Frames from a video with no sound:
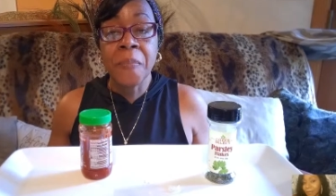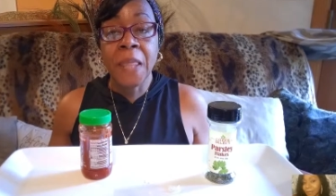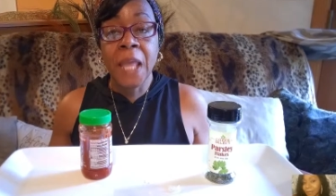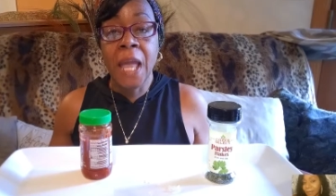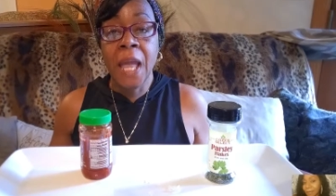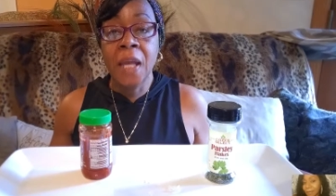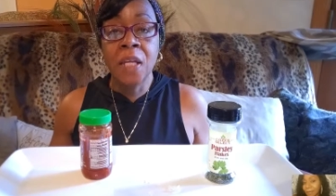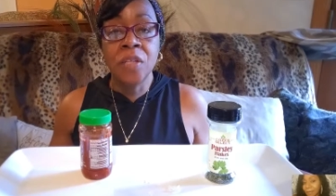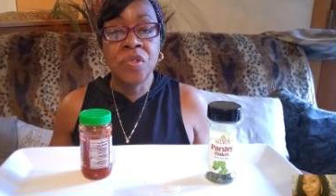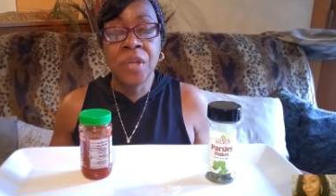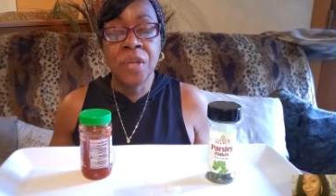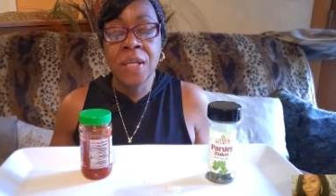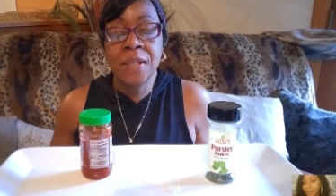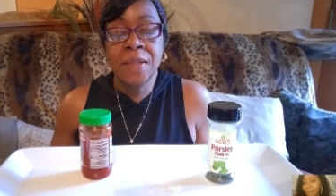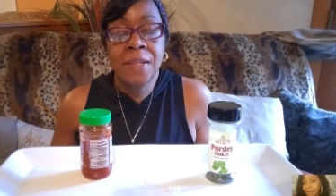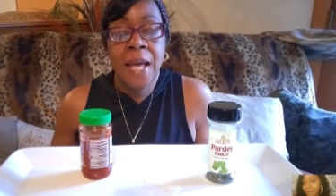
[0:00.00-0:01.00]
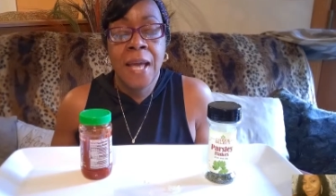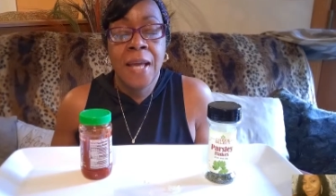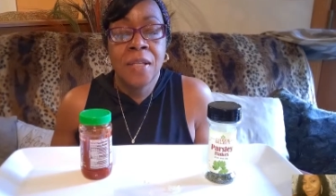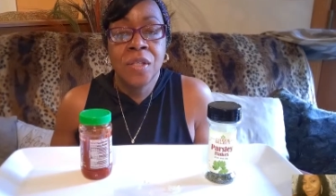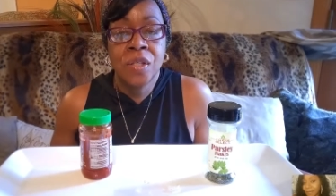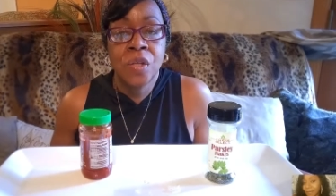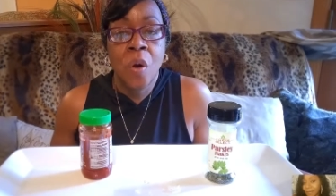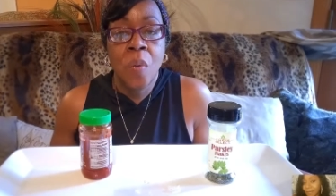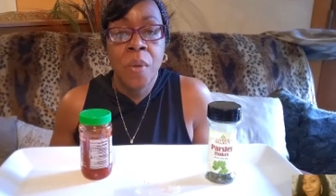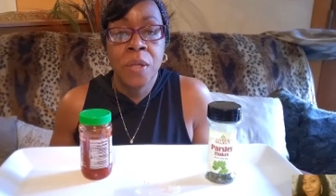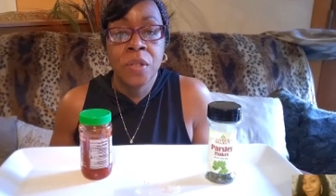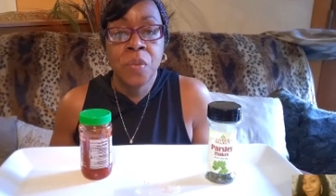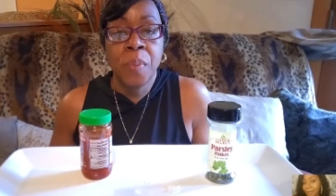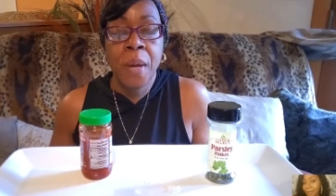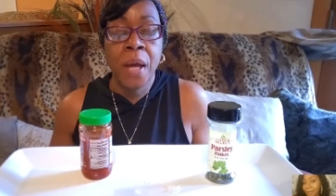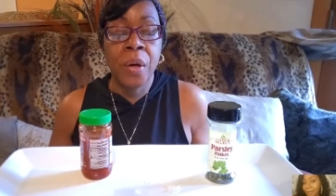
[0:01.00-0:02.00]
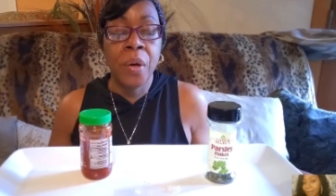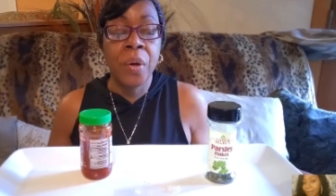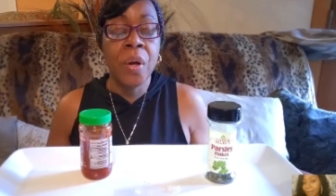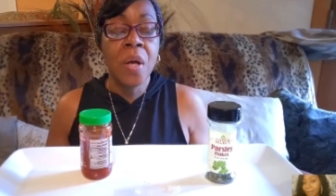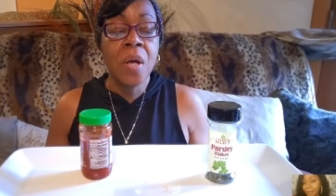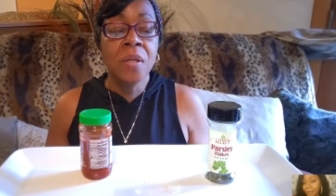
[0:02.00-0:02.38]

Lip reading: and it just tastes so much better.